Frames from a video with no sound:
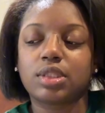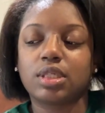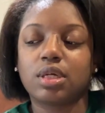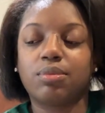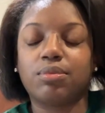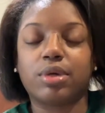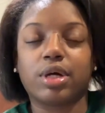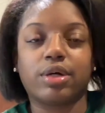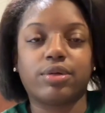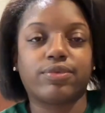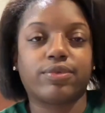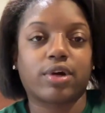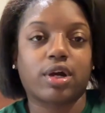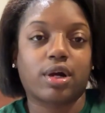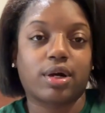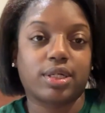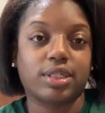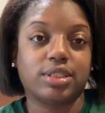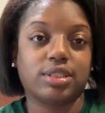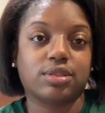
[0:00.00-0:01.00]
but
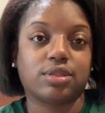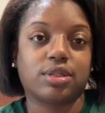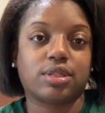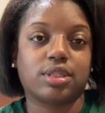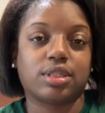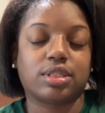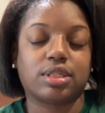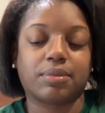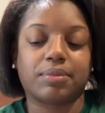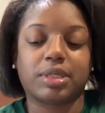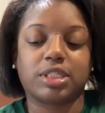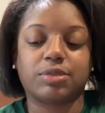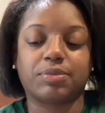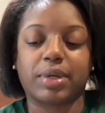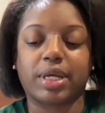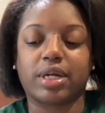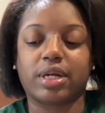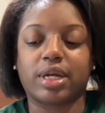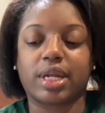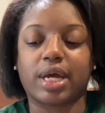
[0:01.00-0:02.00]
overall, he's doing so much
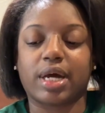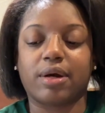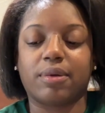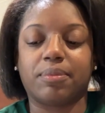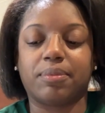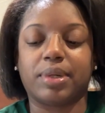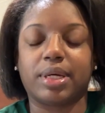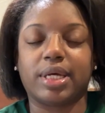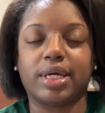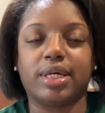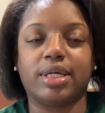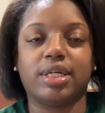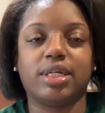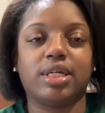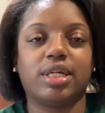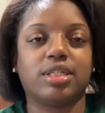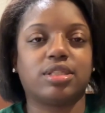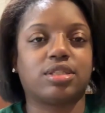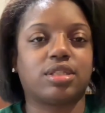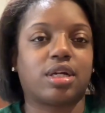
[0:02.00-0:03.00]
better now. But
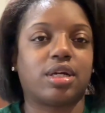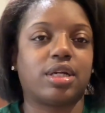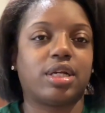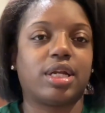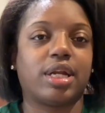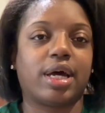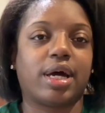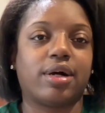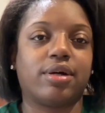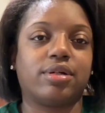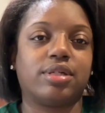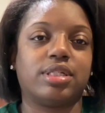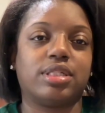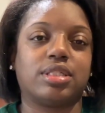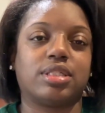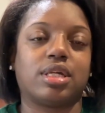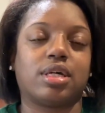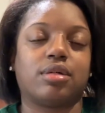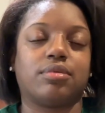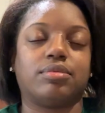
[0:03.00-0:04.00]
it started out
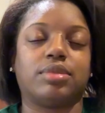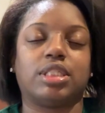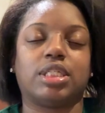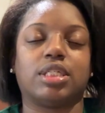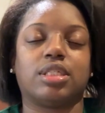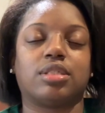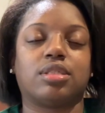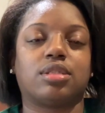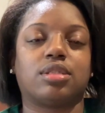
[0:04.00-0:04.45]
as him just